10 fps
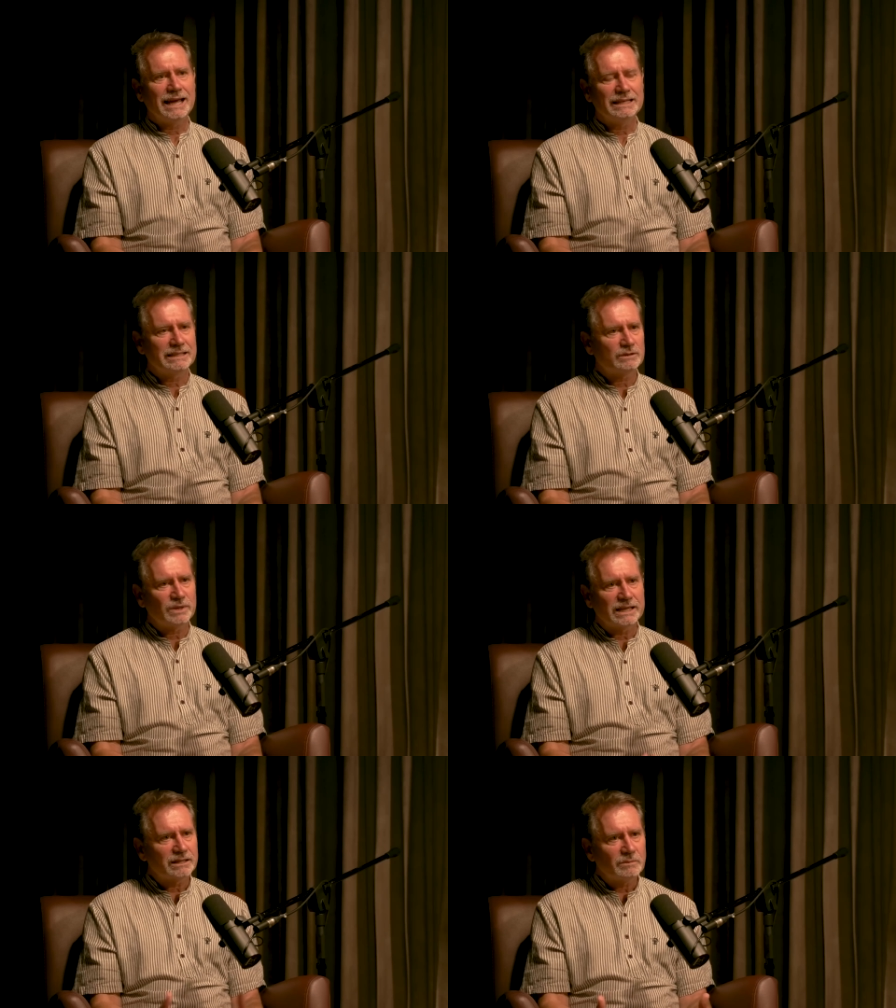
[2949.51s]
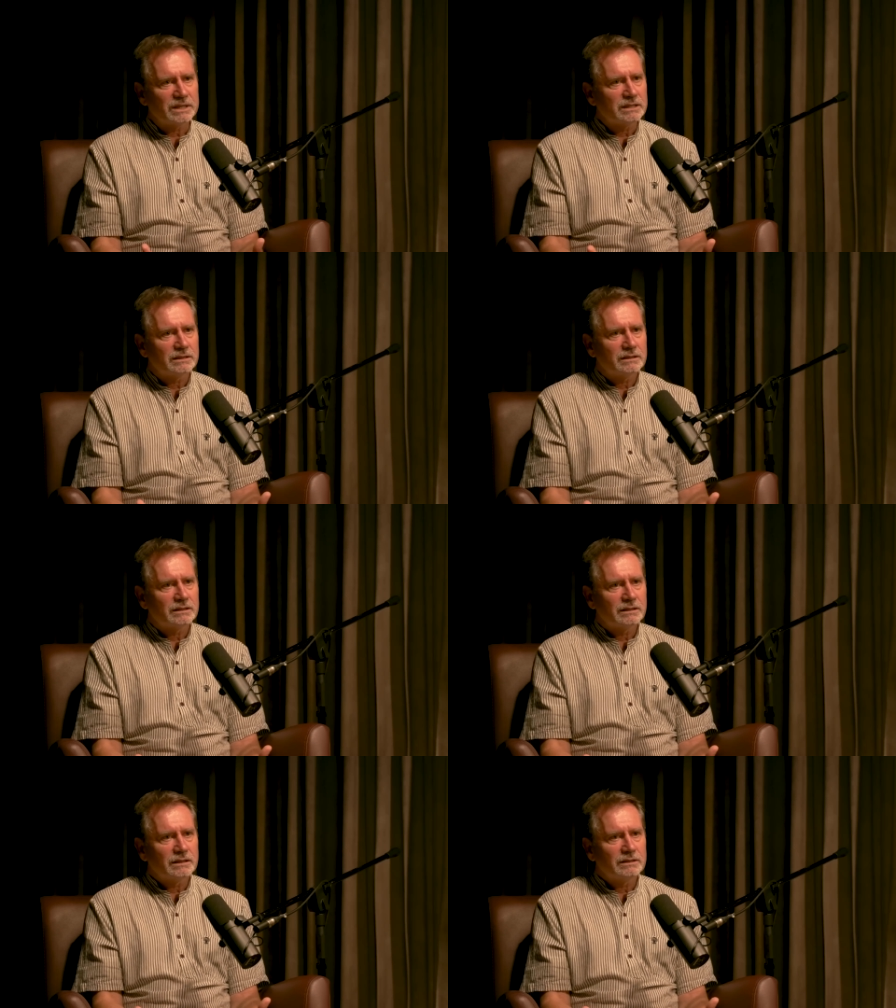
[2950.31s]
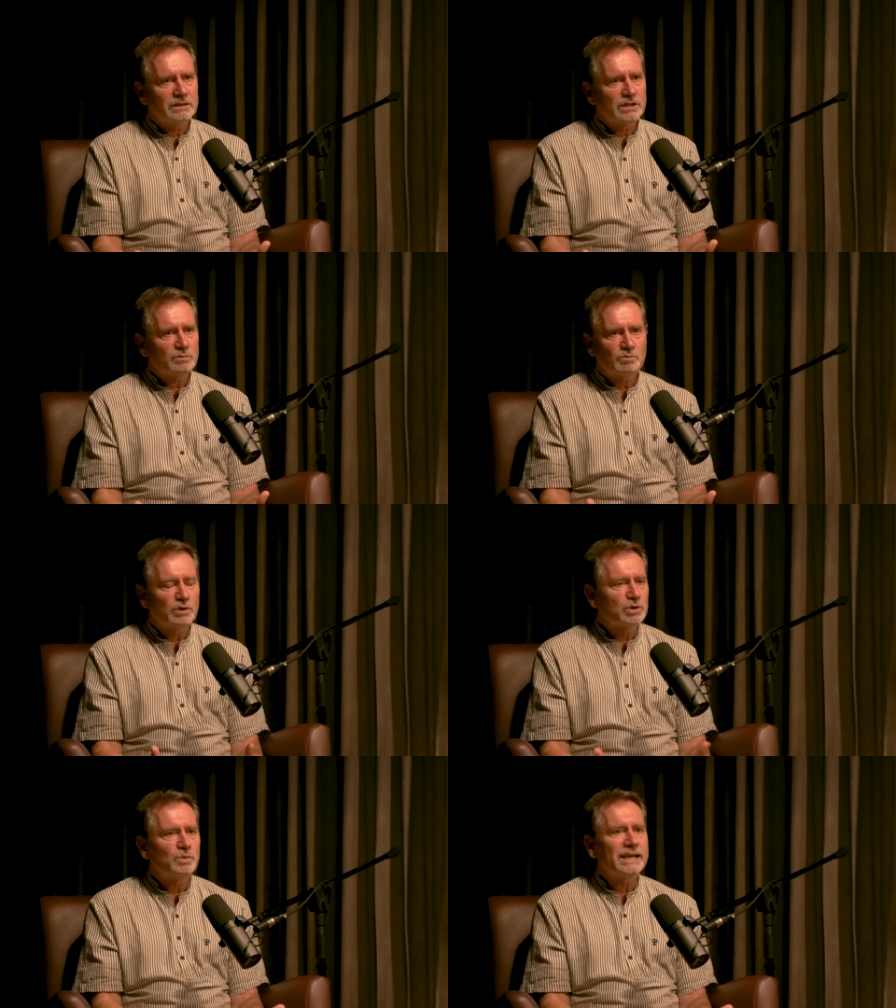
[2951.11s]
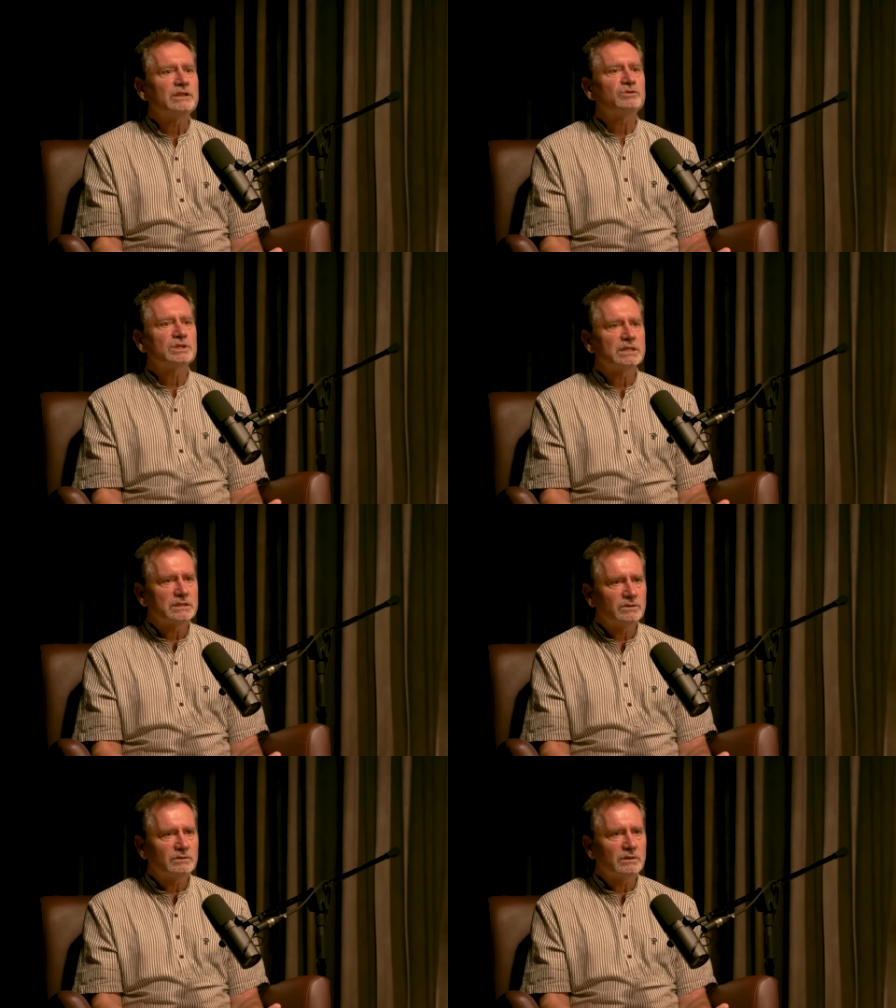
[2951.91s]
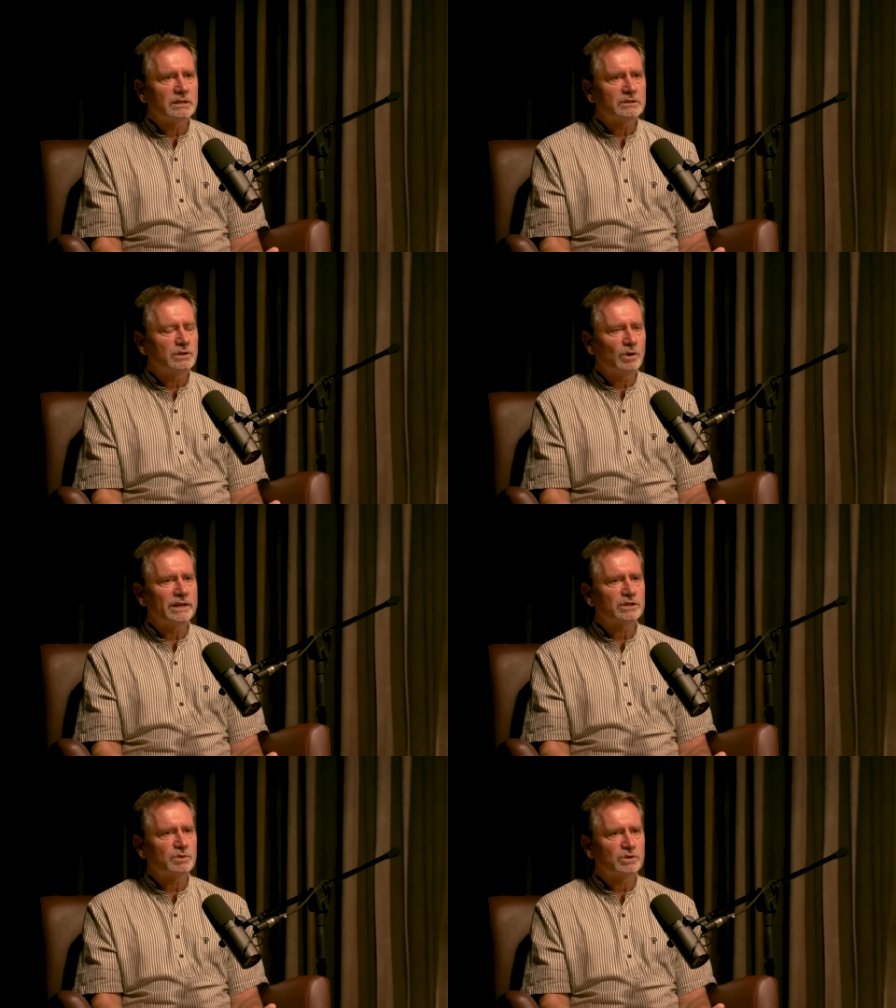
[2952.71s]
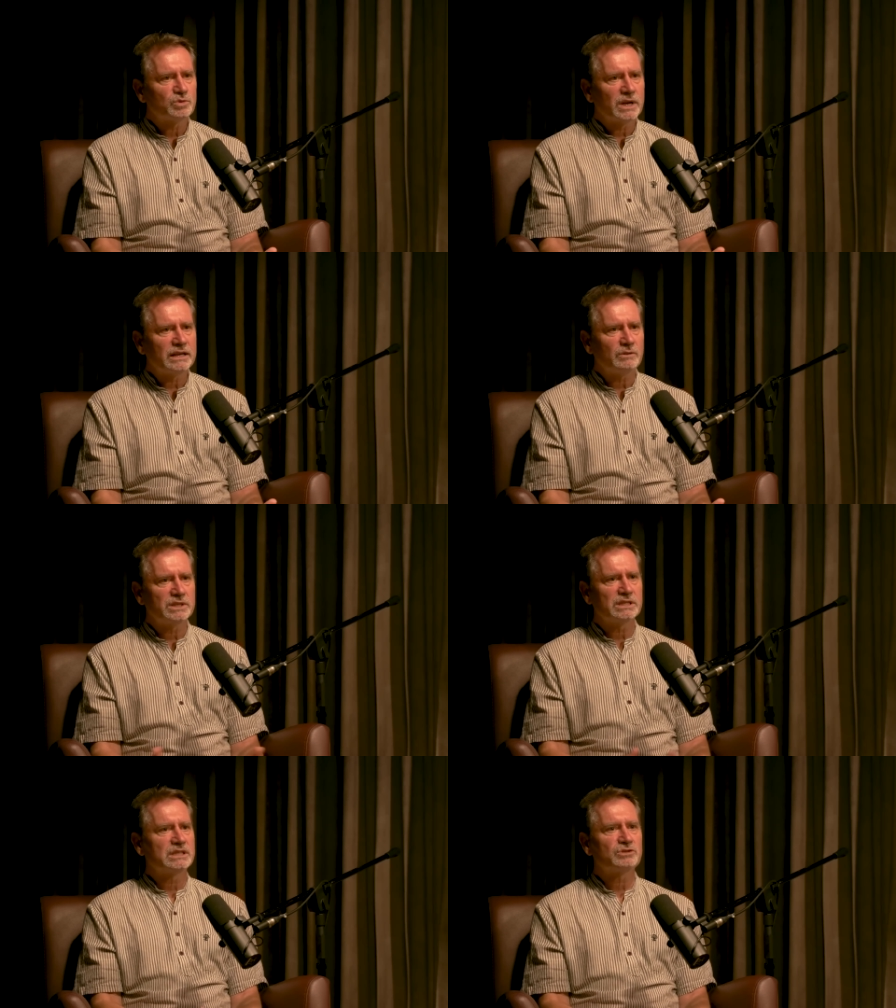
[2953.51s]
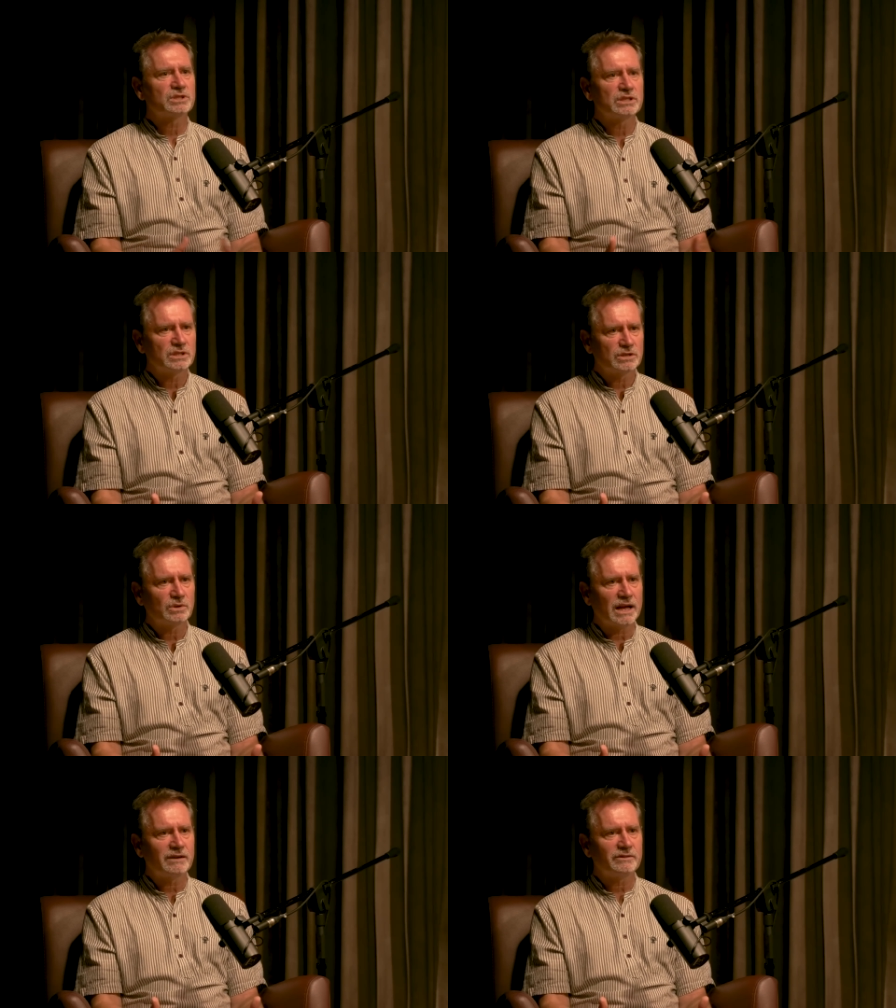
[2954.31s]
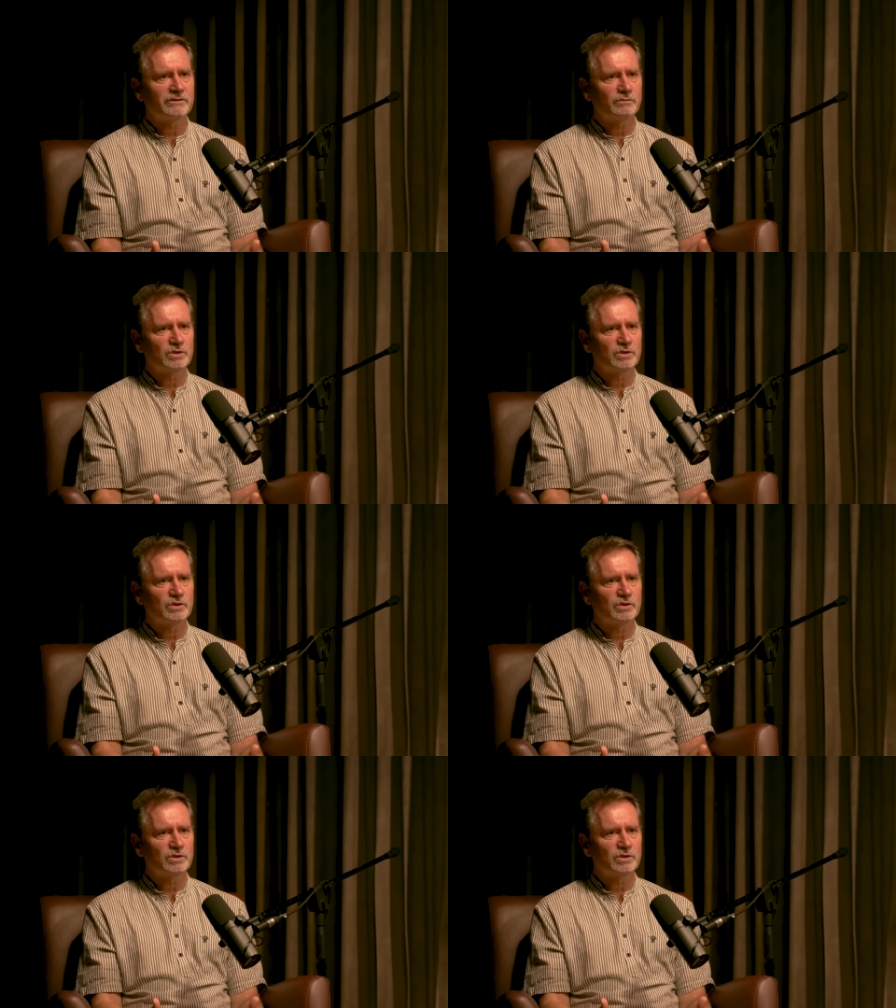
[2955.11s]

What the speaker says: And yet we get them at, just because we're interested to know about spirituality. We're just interested to have